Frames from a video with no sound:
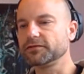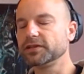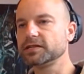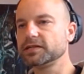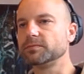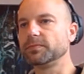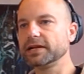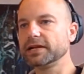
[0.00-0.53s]
You
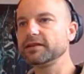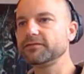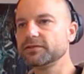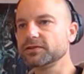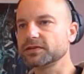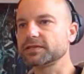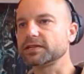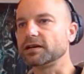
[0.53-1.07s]
need to believe in
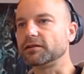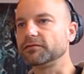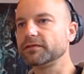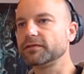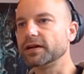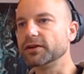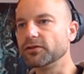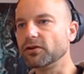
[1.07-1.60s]
yourself
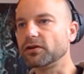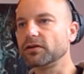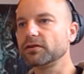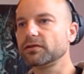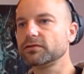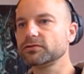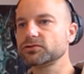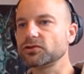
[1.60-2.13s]
and not
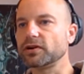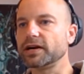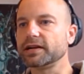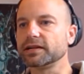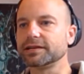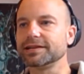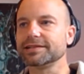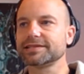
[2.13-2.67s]
try
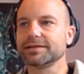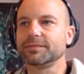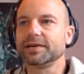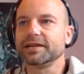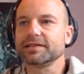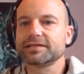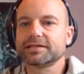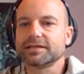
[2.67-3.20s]
to get someone
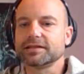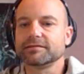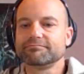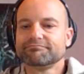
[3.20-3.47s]
else to